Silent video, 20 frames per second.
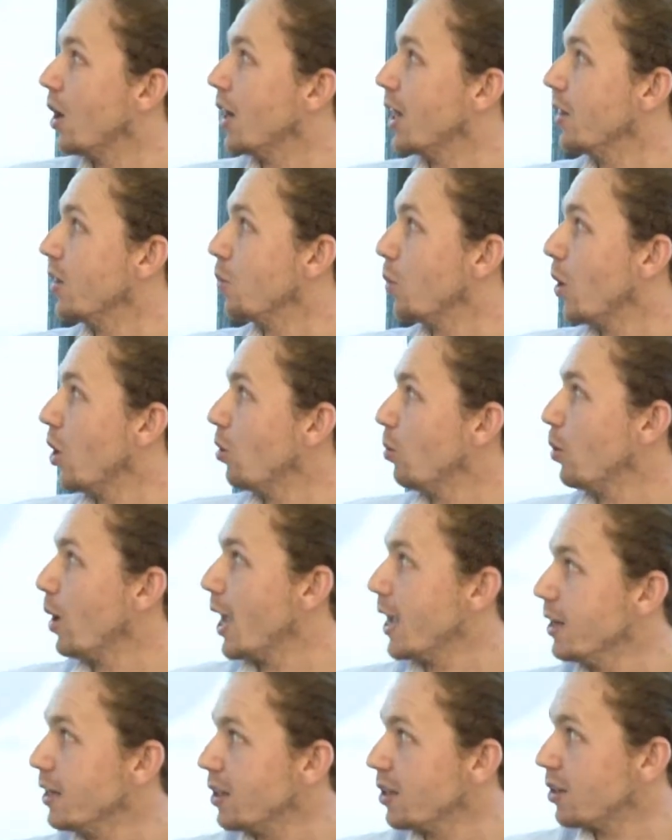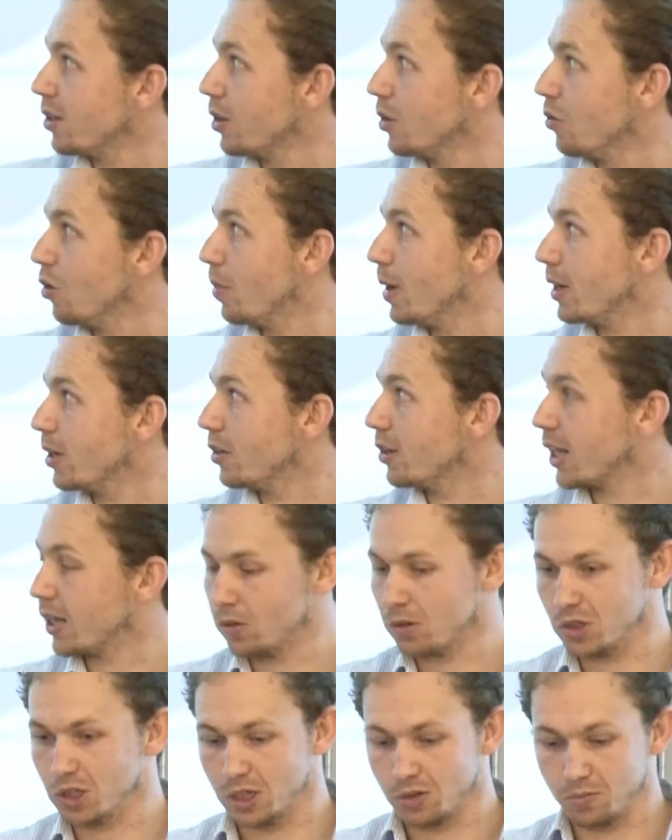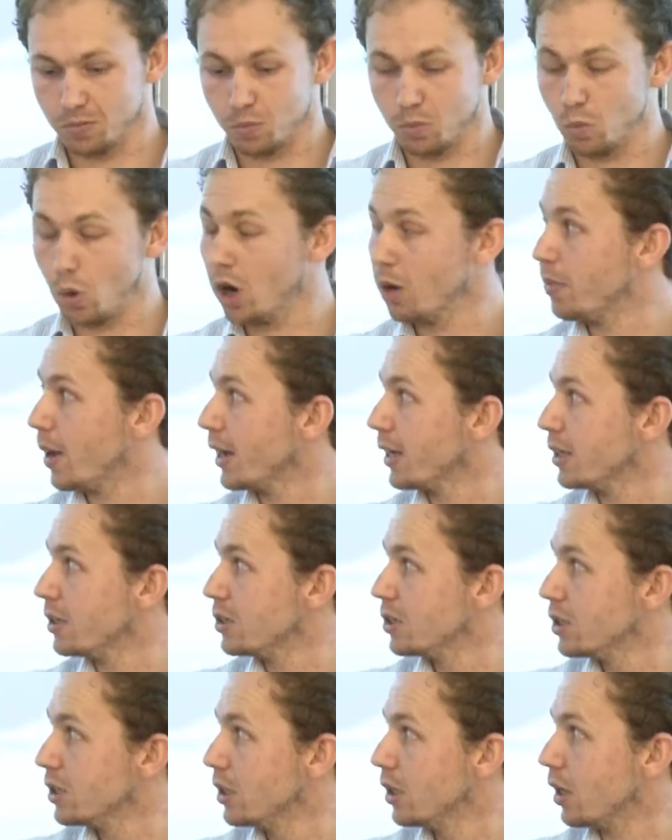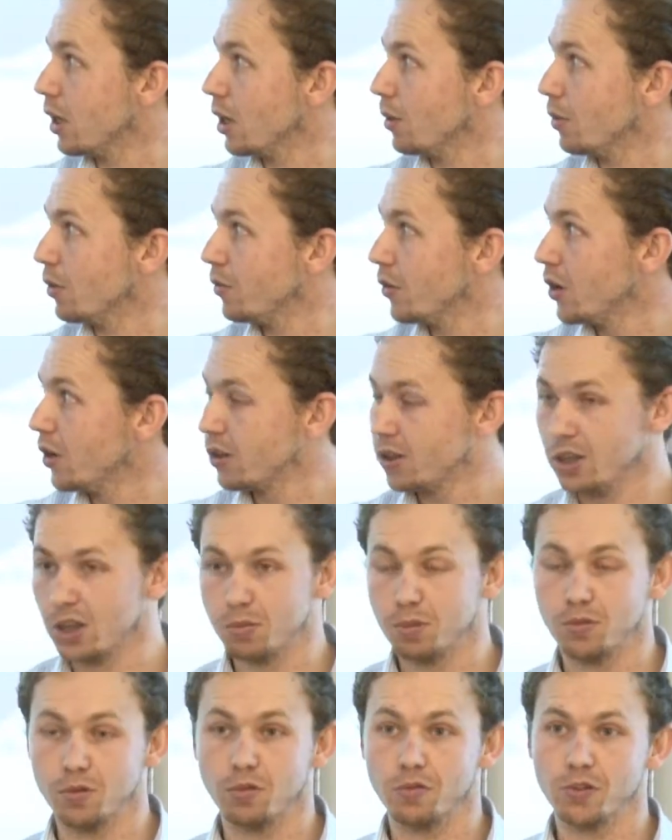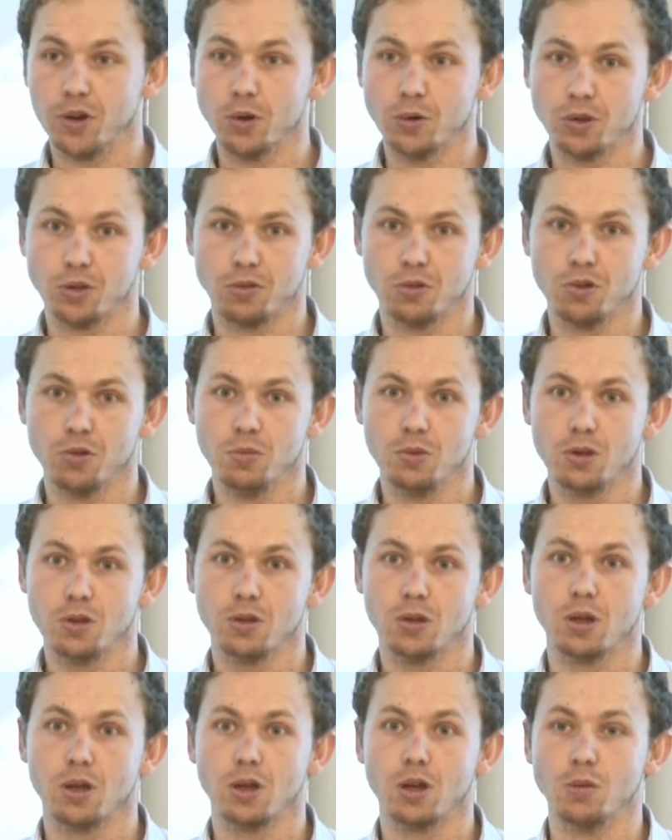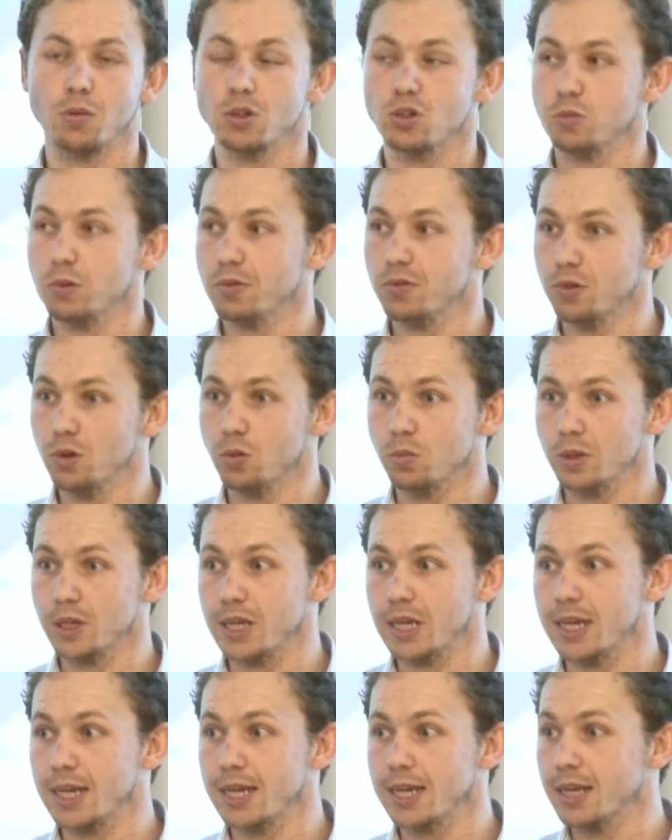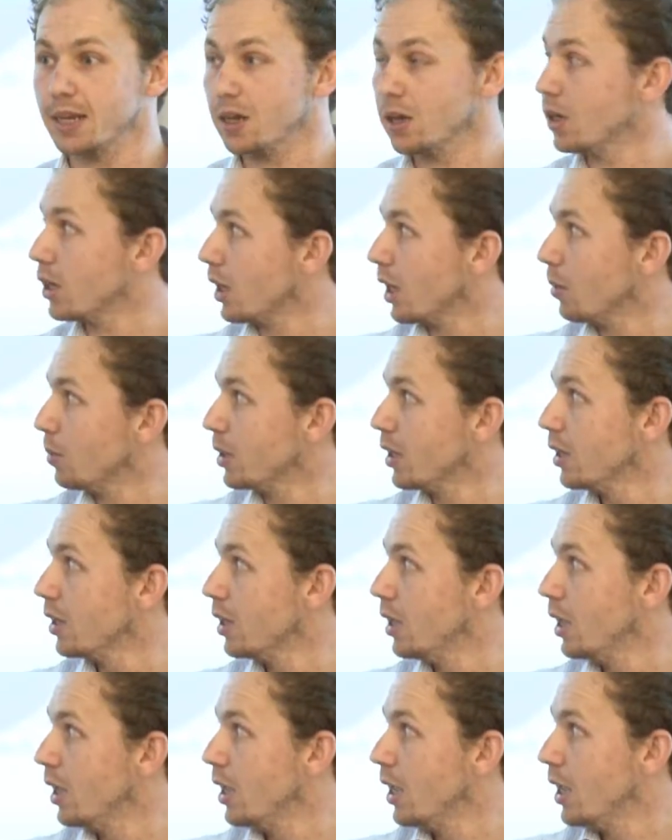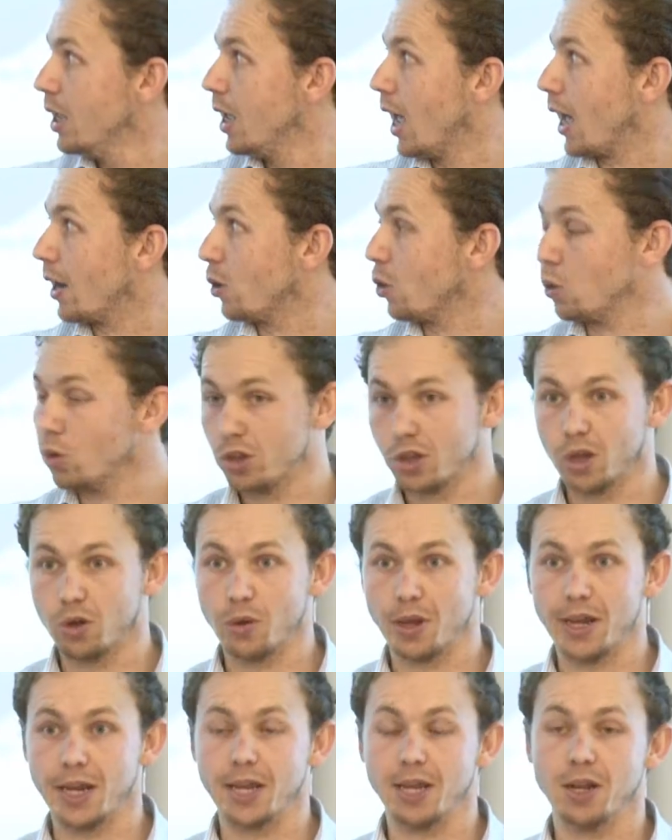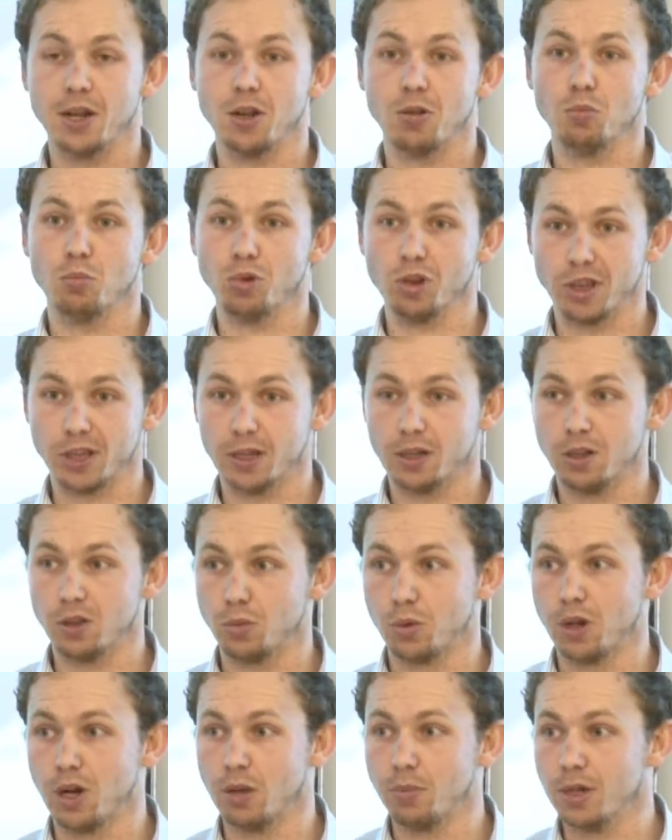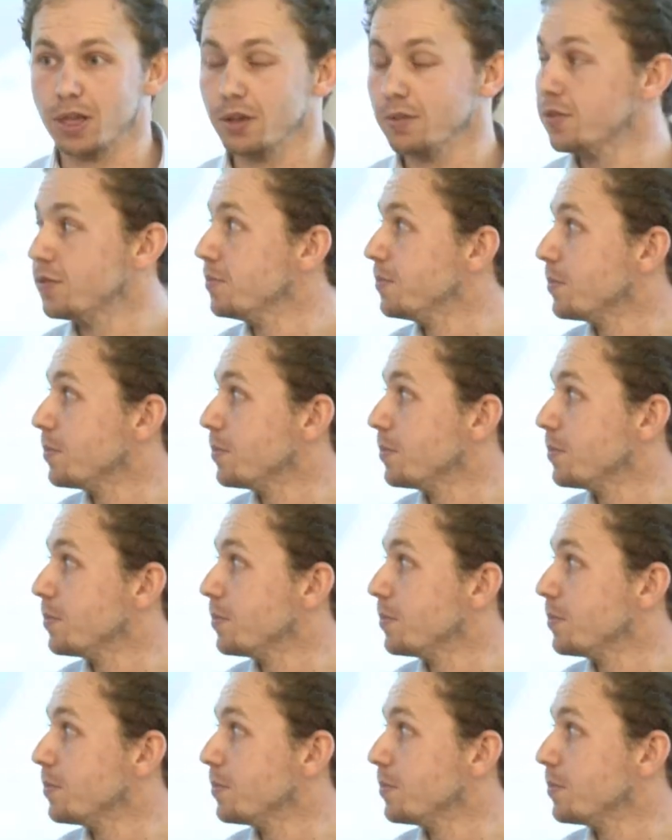in the wearable Aedes repellent technology work package. The first is to perform focus groups, which will be formed in Colombia and also in Brazil as well, I believe.